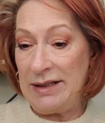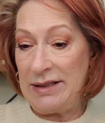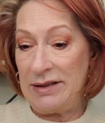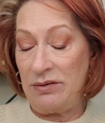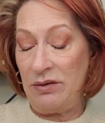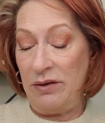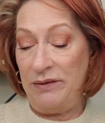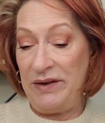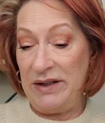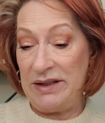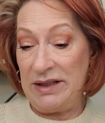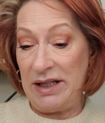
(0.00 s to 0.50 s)
So
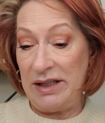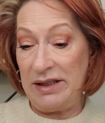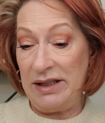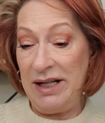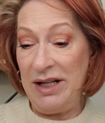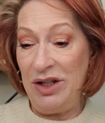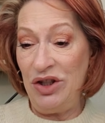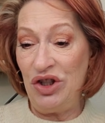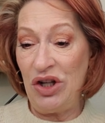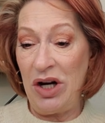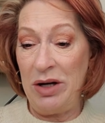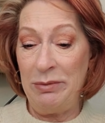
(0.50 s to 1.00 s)
if it's a
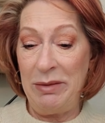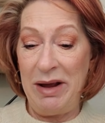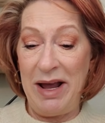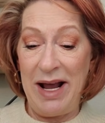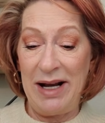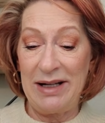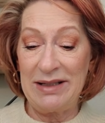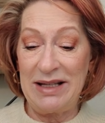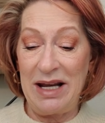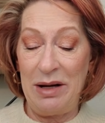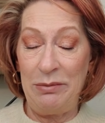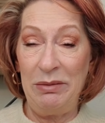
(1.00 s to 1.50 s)
TJ Maxx,
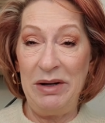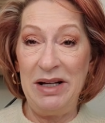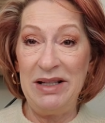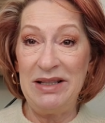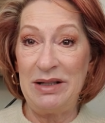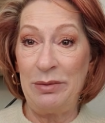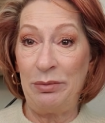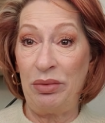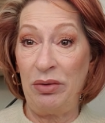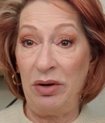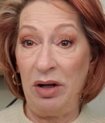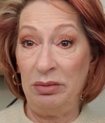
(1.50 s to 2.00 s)
that means
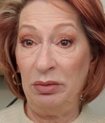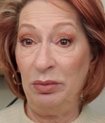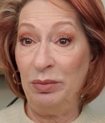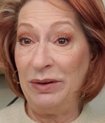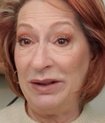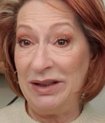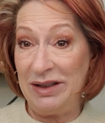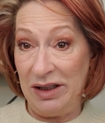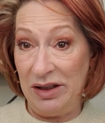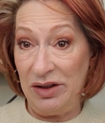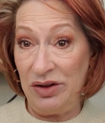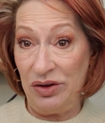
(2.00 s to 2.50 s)
it probably
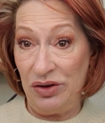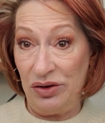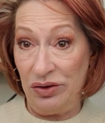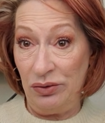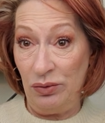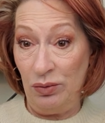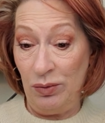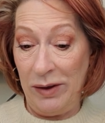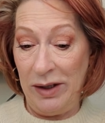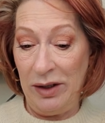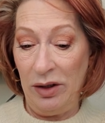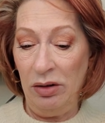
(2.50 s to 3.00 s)
didn't do
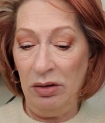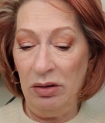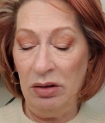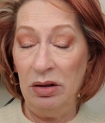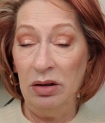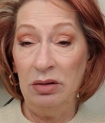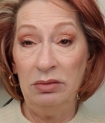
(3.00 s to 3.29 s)
well.